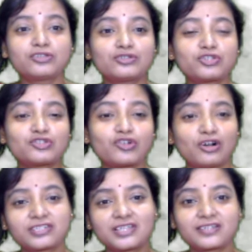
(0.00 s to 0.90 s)
So
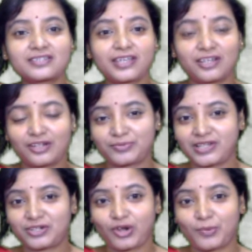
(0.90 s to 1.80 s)
Chaucer's Tale of
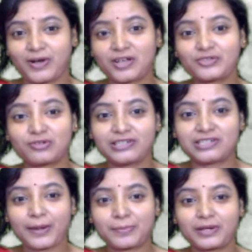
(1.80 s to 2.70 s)
Sir Topaz was
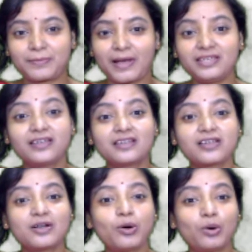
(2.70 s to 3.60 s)
interpreted by
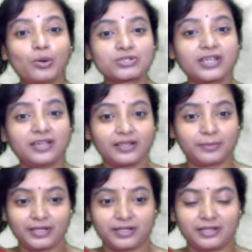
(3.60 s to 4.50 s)
host Harry
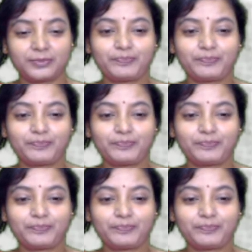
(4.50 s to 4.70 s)
Bailey.